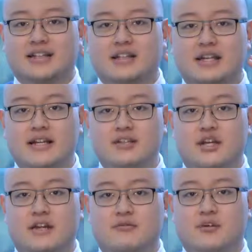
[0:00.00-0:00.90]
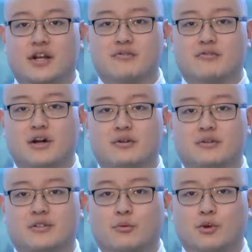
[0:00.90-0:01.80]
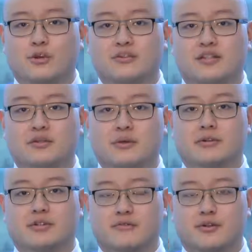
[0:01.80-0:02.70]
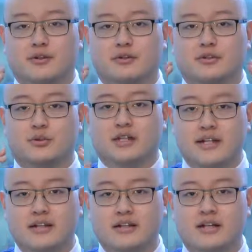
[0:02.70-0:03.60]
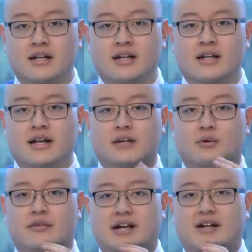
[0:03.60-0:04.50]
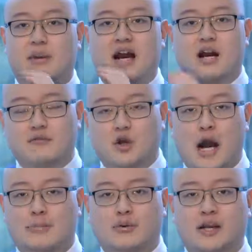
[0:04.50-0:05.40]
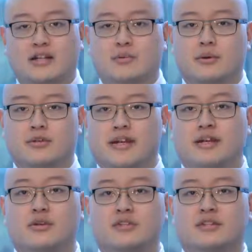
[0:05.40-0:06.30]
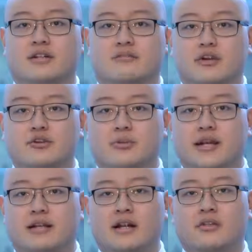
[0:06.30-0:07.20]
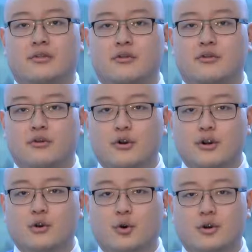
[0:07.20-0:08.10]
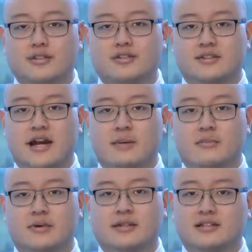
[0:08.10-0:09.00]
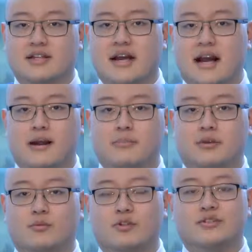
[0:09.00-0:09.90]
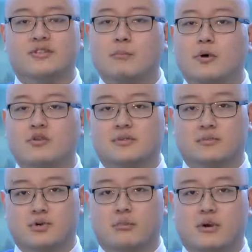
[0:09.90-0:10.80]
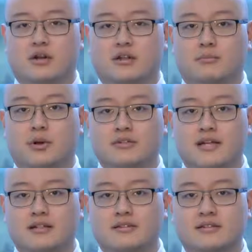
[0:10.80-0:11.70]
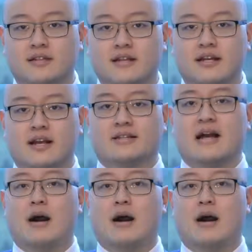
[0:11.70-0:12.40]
the lead gen front-end funnels that we're using to be able to convert them into a lead, and we've got powerful copywriting to be able to increase the conversion rate, the third core step that's going to happen, which is the most important part of the process, is